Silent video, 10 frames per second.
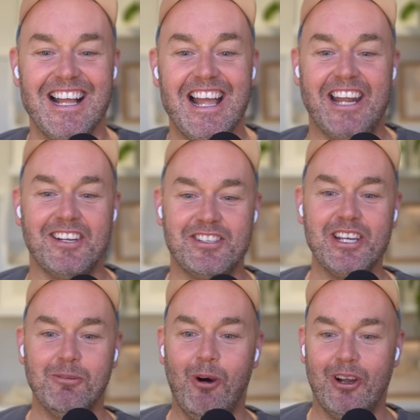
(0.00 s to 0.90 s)
And I'll tell
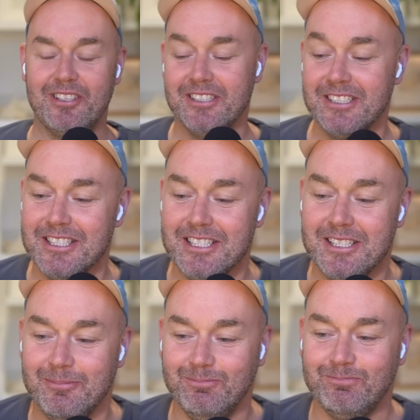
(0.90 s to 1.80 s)
you what,
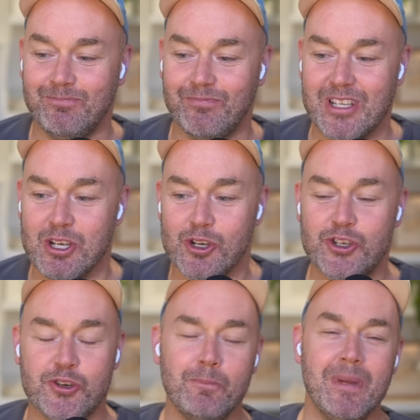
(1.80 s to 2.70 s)

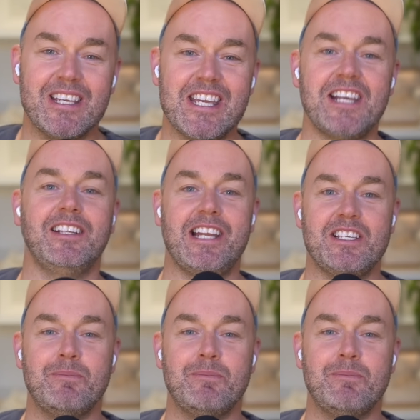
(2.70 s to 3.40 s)
Shub McGill and his